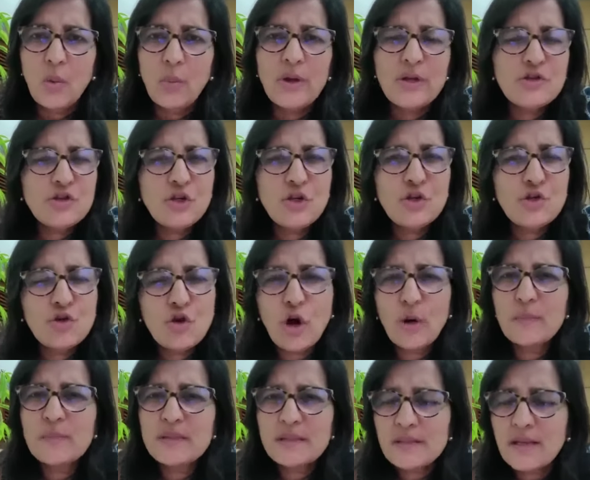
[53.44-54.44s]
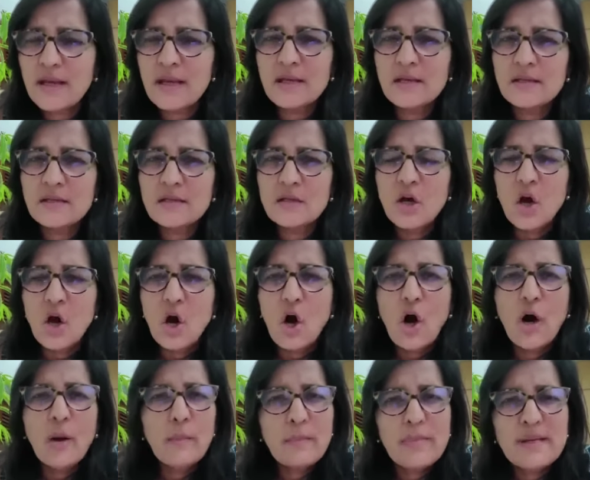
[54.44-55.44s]
When she drops things
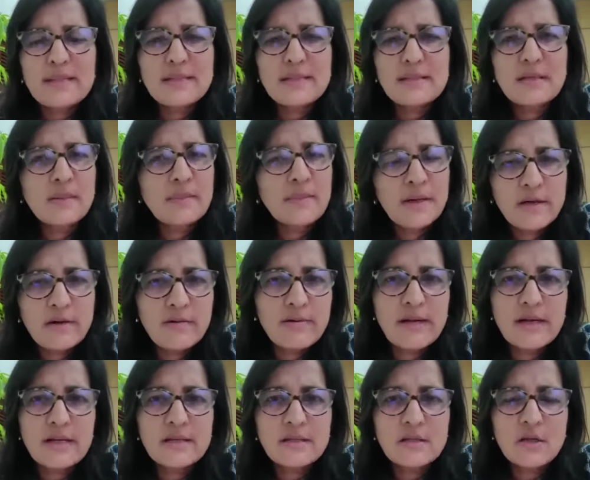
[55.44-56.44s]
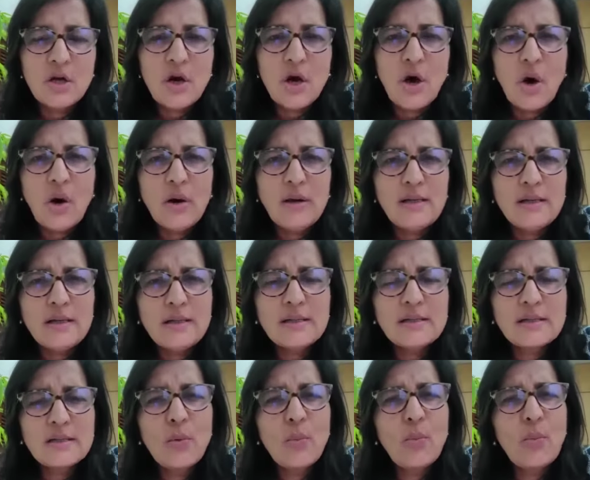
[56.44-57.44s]
or messes up her dress or
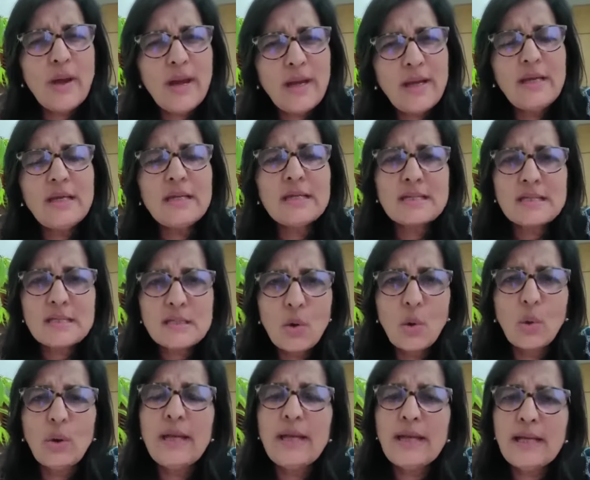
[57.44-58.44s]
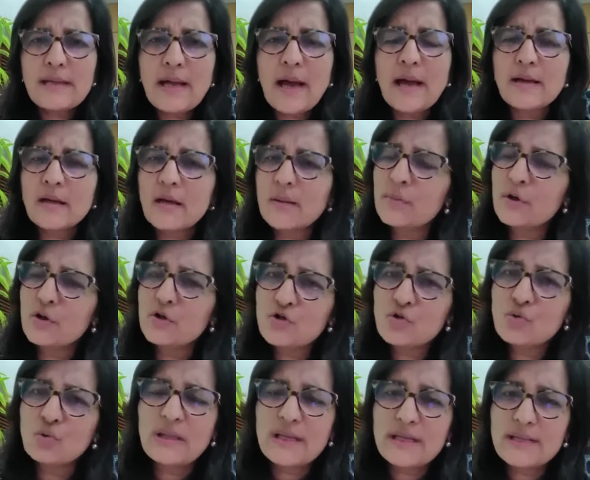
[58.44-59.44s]
is very slowly tying up her
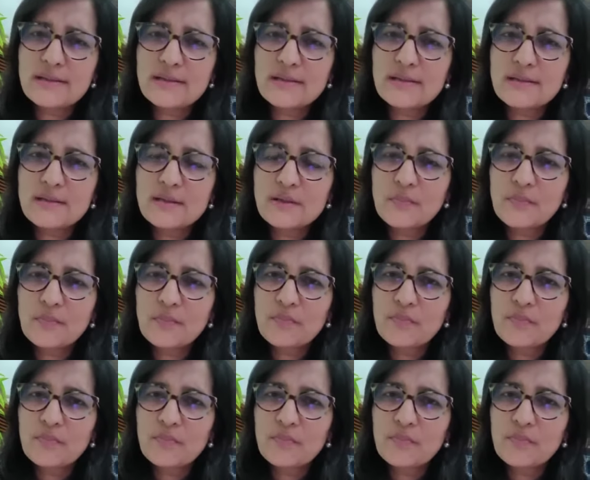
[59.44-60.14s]
shoelaces.